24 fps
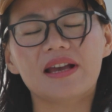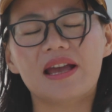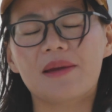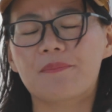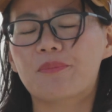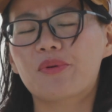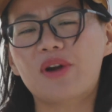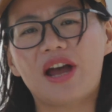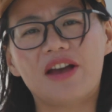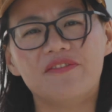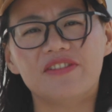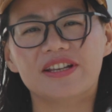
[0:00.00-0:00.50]
and
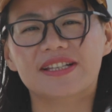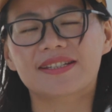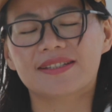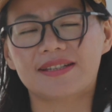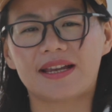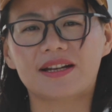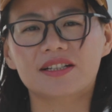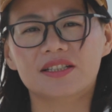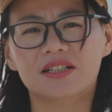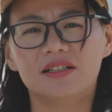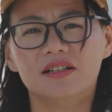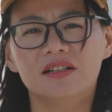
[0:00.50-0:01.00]
private
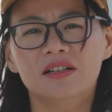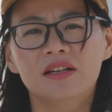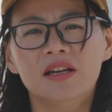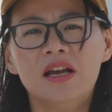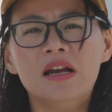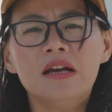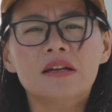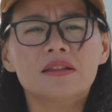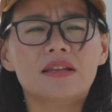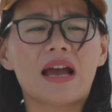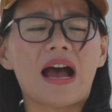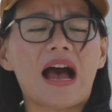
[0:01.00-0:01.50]
sector,
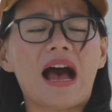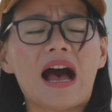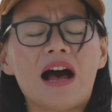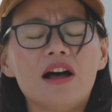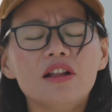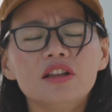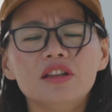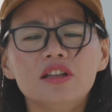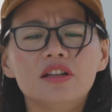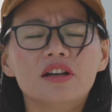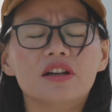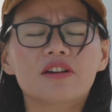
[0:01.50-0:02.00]
the
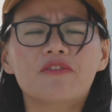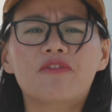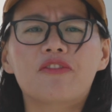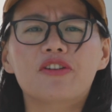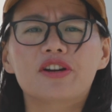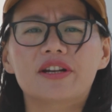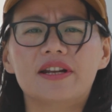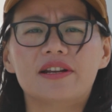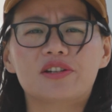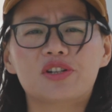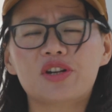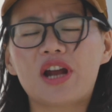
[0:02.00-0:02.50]
outlook
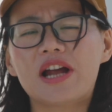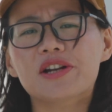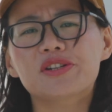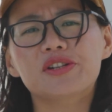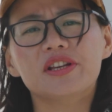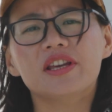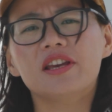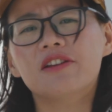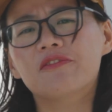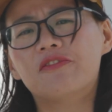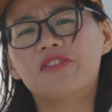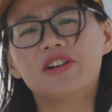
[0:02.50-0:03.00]
for the
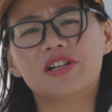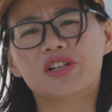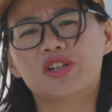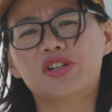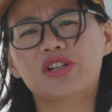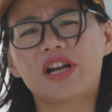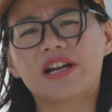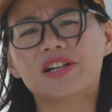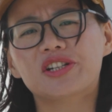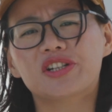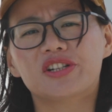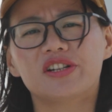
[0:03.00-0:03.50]
charging
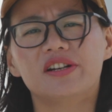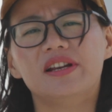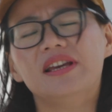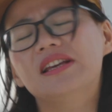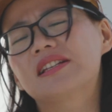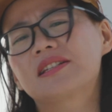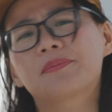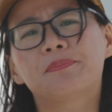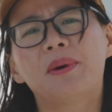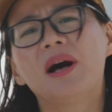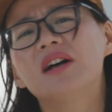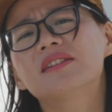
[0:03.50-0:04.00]
infrastructure
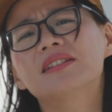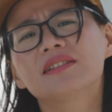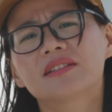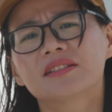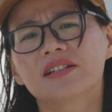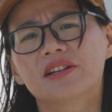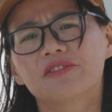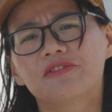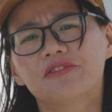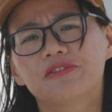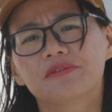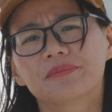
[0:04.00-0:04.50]
is
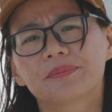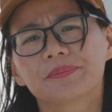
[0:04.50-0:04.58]
positive.